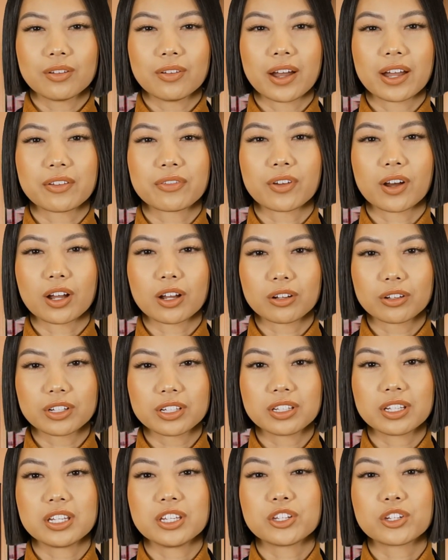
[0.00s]
By
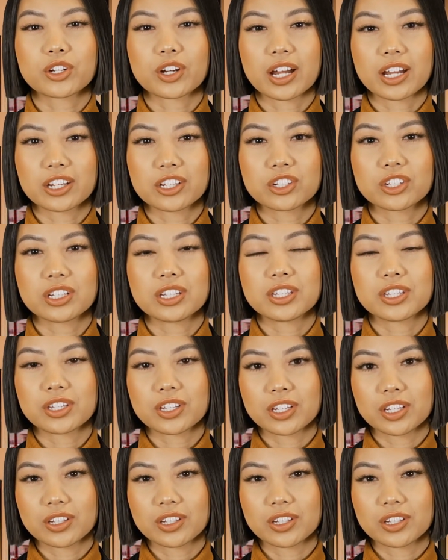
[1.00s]
following these strategies,